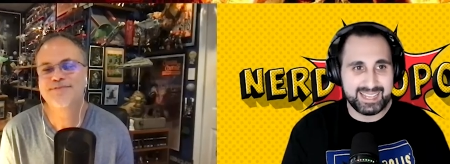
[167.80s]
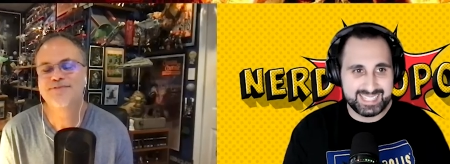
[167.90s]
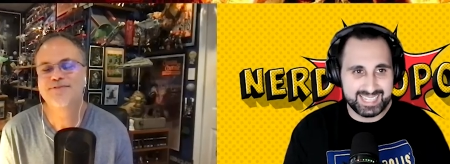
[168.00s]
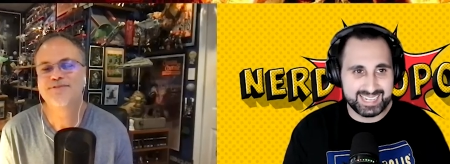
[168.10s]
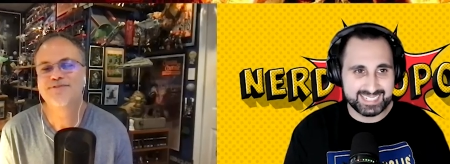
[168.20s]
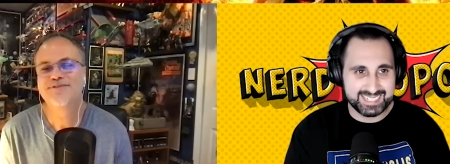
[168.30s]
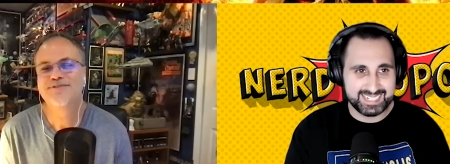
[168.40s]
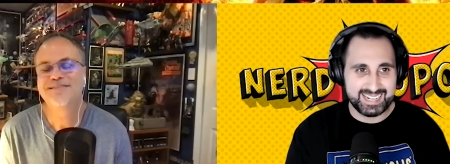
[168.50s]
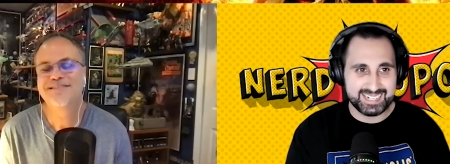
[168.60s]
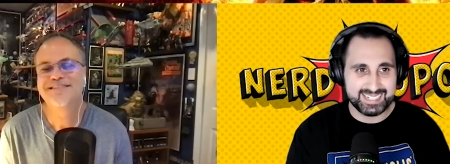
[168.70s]
Speaker 1: best thing to
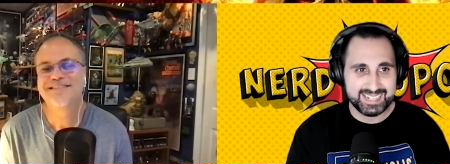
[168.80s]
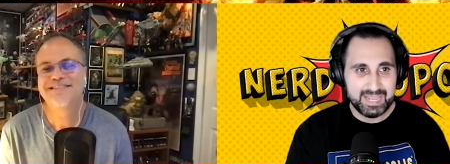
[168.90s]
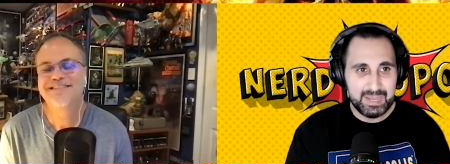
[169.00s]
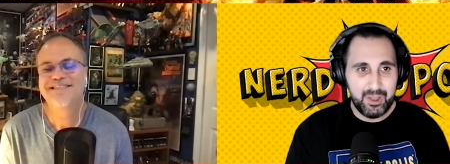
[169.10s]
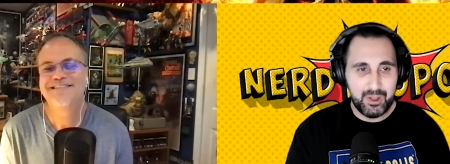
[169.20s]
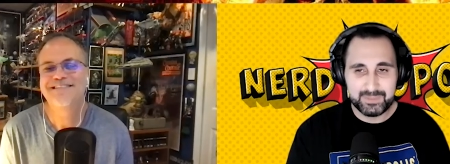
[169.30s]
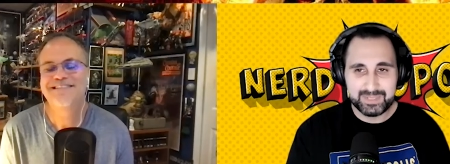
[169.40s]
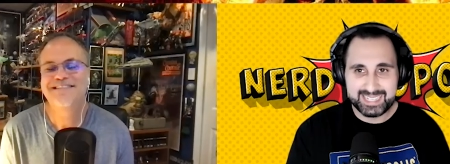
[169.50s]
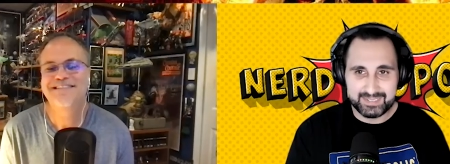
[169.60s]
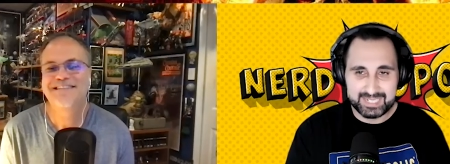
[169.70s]
kind of
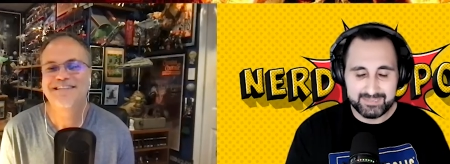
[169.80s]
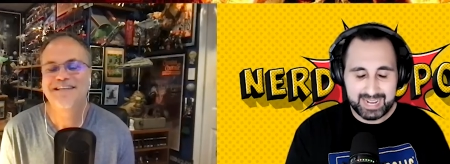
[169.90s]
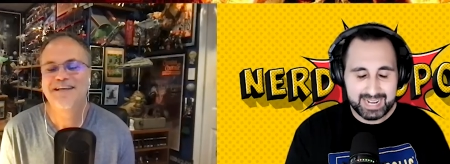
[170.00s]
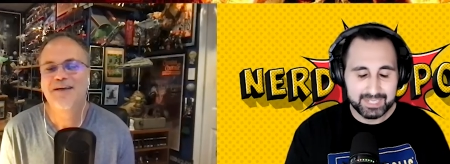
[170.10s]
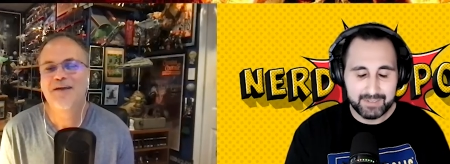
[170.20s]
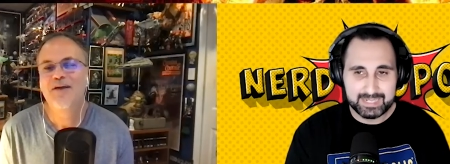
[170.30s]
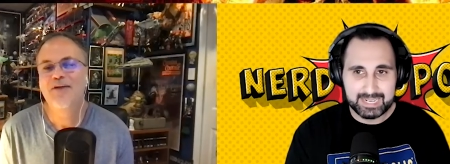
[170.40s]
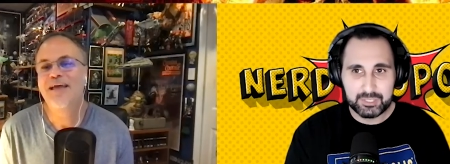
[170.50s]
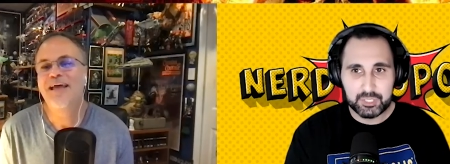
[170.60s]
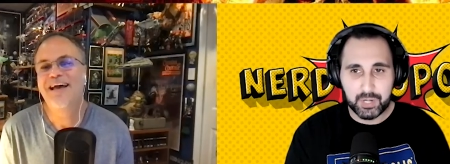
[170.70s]
hopefully get rid of it. I loved it.
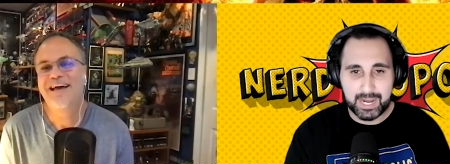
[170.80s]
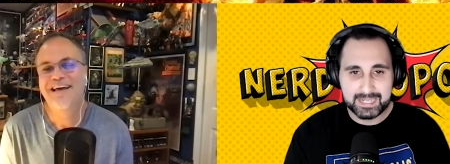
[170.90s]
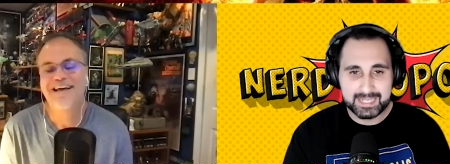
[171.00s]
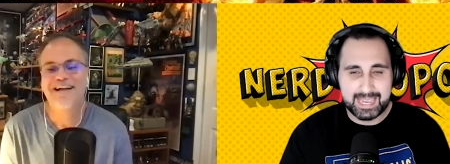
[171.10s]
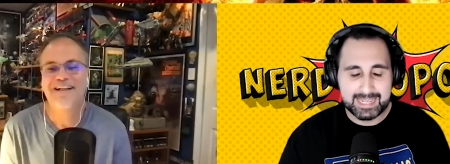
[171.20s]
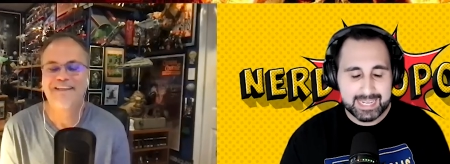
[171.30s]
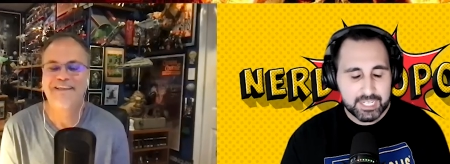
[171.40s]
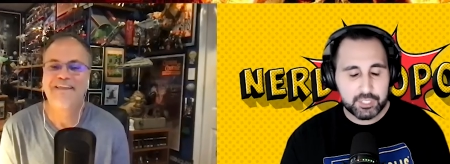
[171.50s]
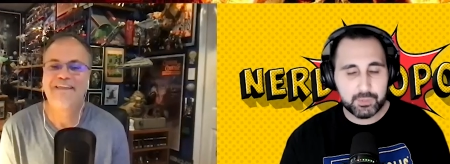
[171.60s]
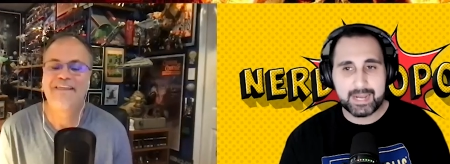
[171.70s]
It was great. And
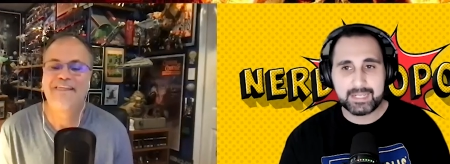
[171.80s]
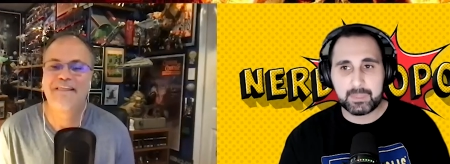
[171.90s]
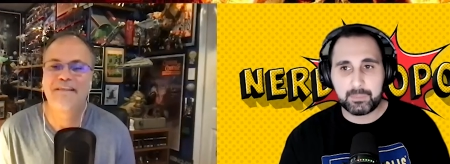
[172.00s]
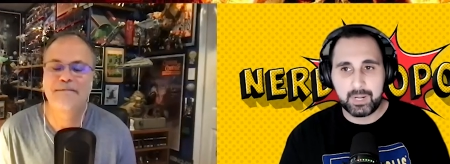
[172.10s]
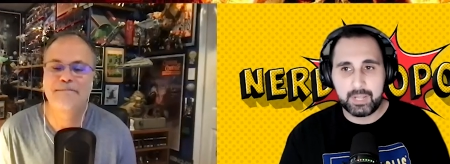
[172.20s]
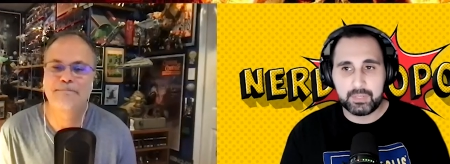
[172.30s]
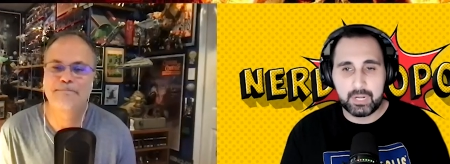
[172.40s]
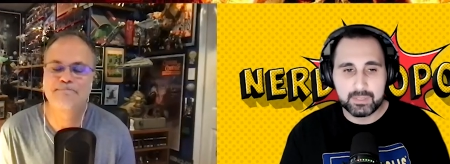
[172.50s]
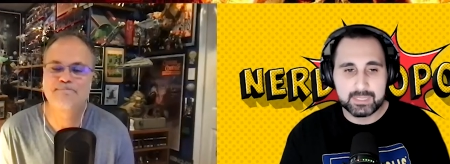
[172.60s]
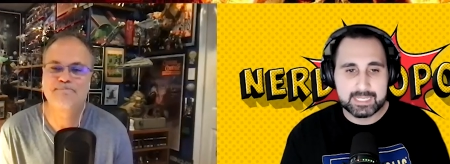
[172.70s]
each director brought their
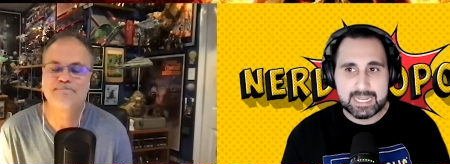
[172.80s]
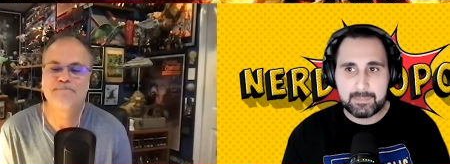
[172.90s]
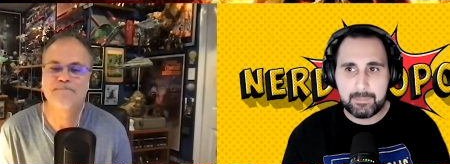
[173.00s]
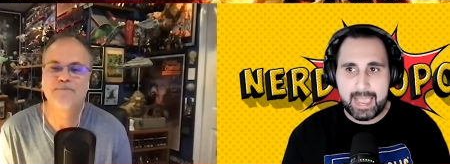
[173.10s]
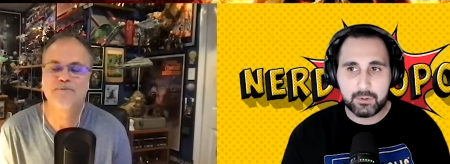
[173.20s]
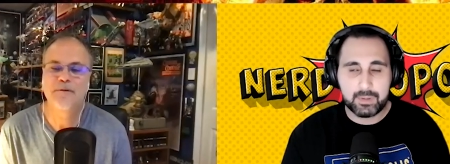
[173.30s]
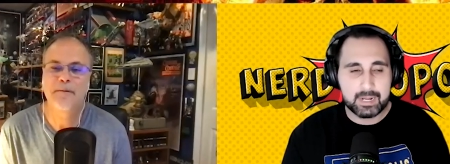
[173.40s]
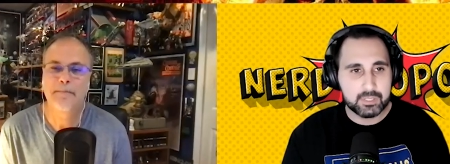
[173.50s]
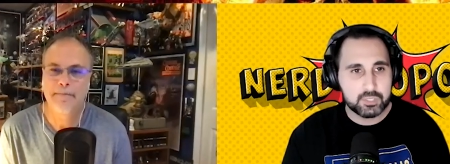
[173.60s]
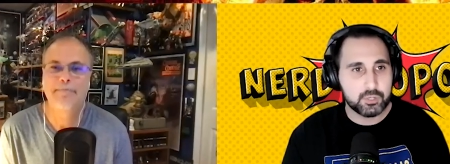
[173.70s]
own distinct
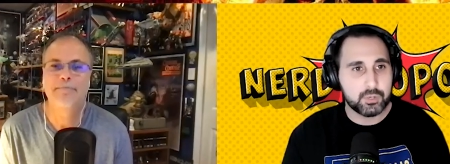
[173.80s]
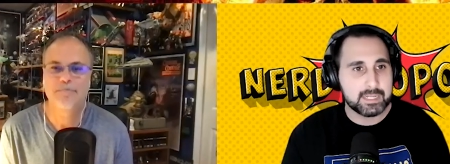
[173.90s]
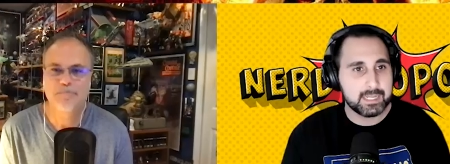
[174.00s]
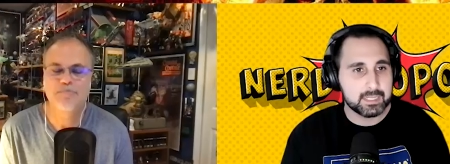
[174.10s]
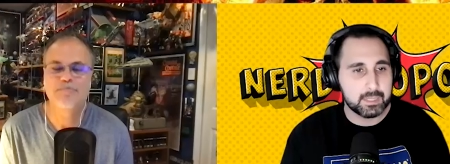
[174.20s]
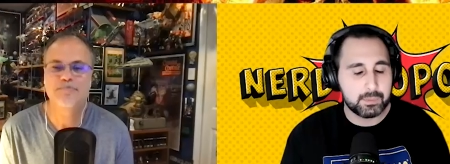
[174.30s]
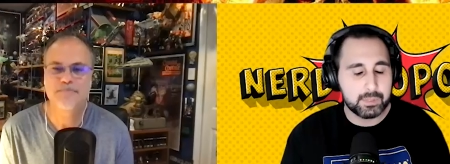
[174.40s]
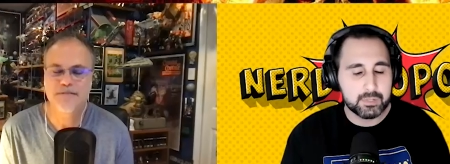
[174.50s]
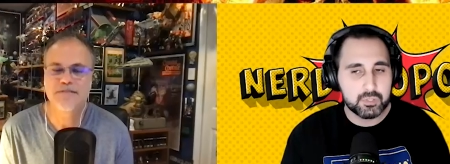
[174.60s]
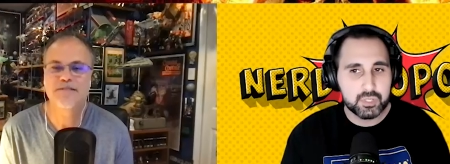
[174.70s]
background and storytelling
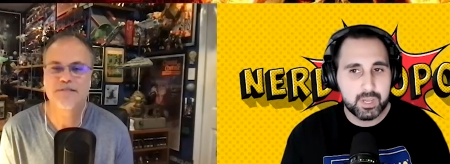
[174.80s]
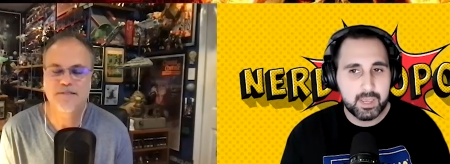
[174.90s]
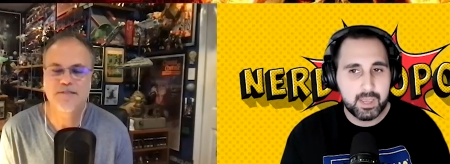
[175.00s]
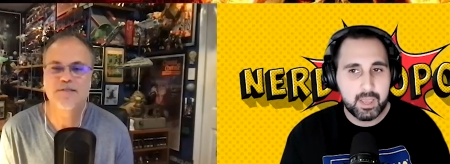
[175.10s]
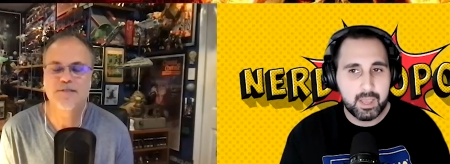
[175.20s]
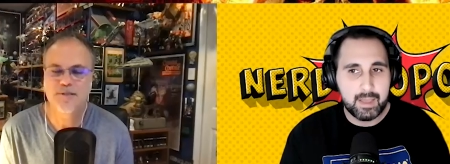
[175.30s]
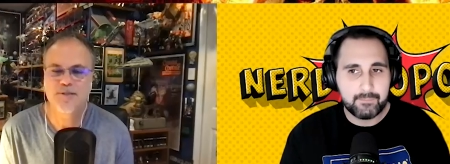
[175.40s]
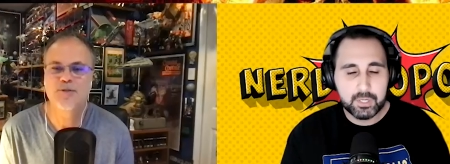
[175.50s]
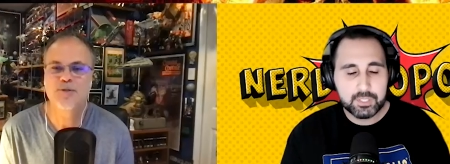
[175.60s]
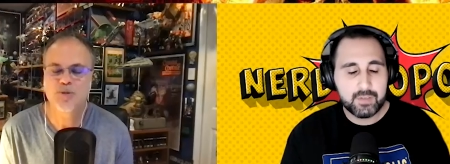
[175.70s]
approach. Uh,
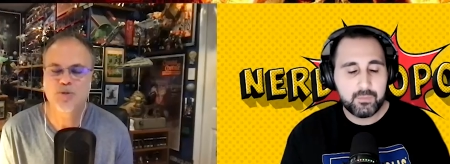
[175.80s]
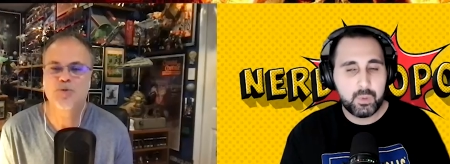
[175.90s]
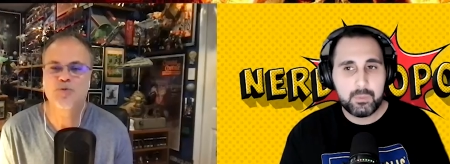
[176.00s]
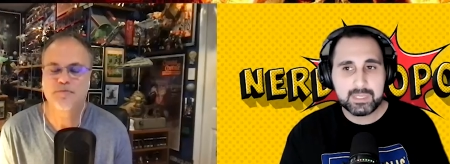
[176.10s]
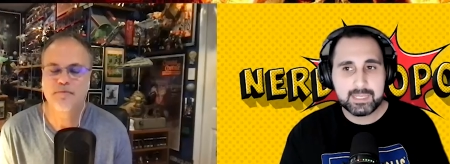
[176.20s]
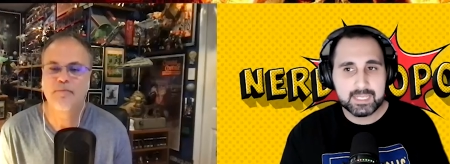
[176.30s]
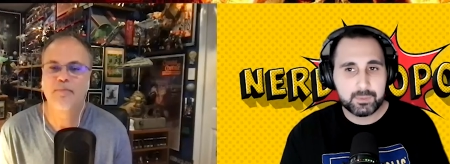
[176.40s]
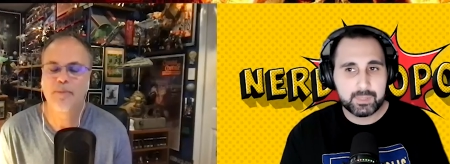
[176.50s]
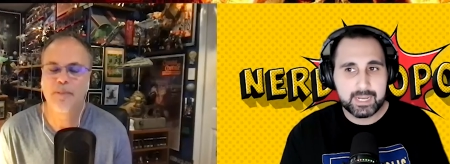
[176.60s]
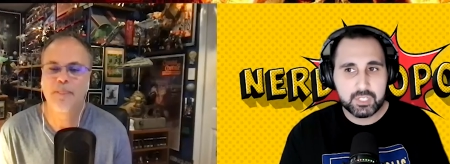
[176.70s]
first off, what was the
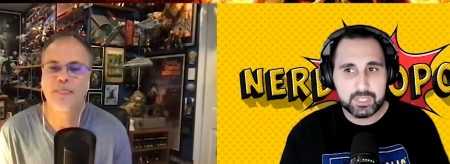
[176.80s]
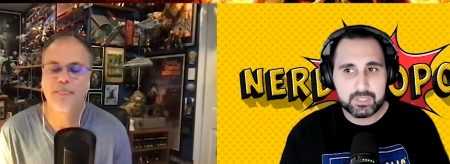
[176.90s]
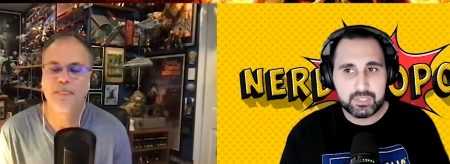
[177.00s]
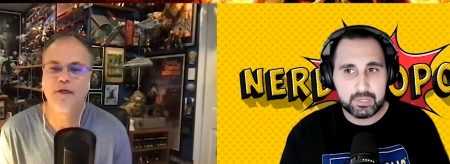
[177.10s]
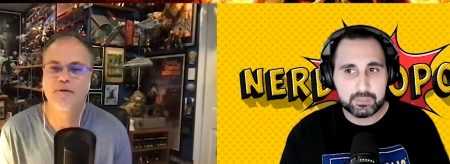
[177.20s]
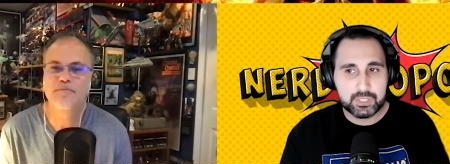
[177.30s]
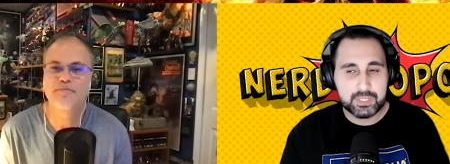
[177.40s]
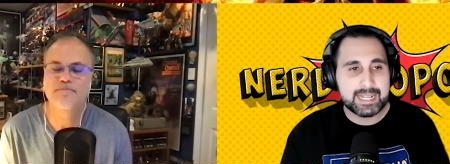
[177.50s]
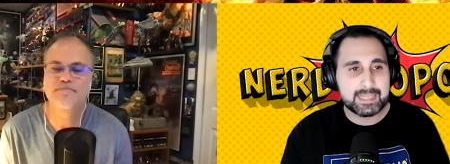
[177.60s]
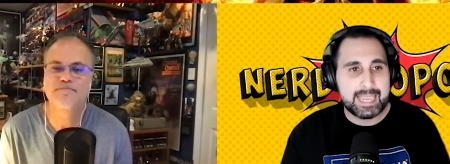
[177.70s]
inspiration, you know,
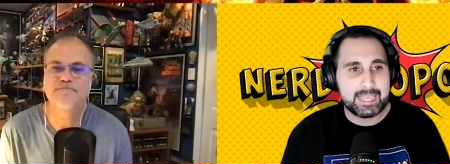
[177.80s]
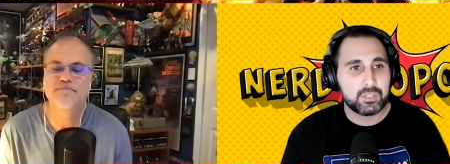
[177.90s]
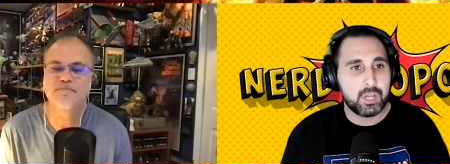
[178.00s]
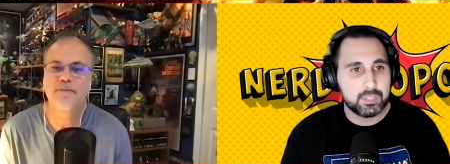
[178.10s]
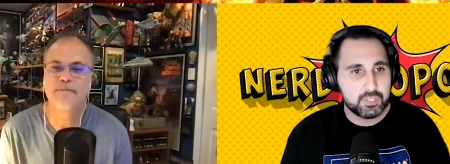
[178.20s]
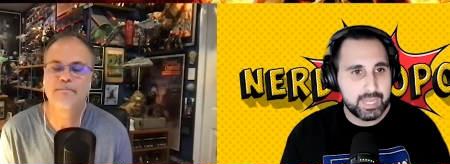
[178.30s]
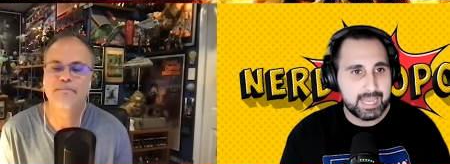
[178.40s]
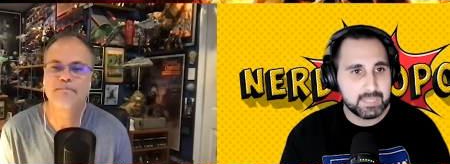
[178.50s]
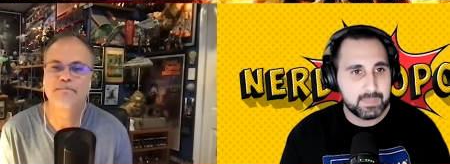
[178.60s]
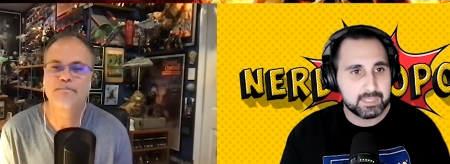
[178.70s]
creating the anthology
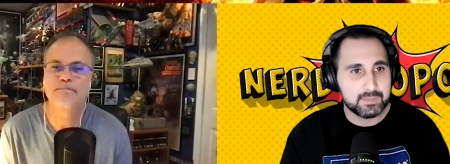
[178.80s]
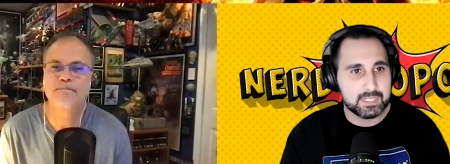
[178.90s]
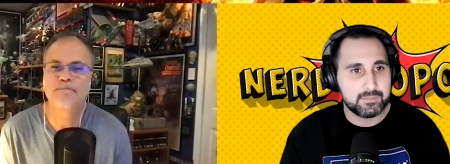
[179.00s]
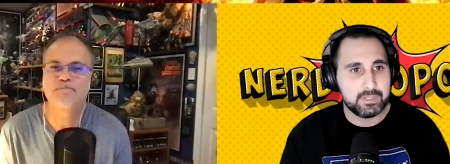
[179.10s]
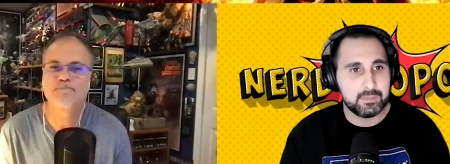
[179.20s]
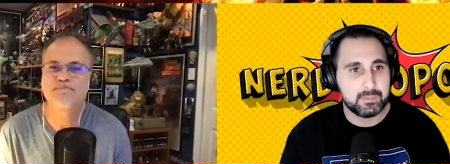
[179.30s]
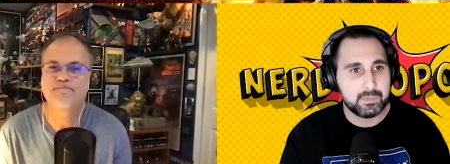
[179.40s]
aspect of this film?